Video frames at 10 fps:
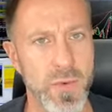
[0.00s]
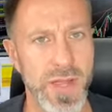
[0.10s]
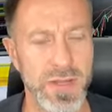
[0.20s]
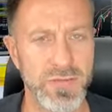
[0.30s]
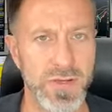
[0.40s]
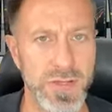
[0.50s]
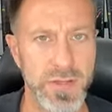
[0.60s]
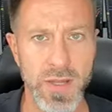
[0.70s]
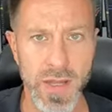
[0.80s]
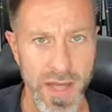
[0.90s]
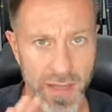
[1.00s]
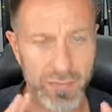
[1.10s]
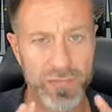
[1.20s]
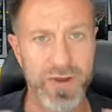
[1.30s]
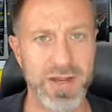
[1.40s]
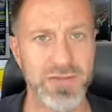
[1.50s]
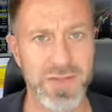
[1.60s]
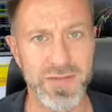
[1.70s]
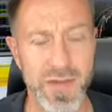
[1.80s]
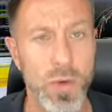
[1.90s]
We actually have
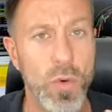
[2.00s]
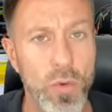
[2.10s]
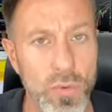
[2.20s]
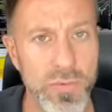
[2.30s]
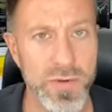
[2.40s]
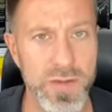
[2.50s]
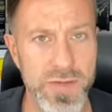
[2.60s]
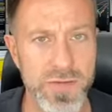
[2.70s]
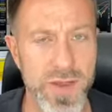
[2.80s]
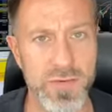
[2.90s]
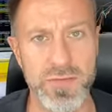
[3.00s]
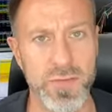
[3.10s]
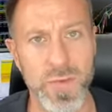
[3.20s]
strategies in all three of these areas.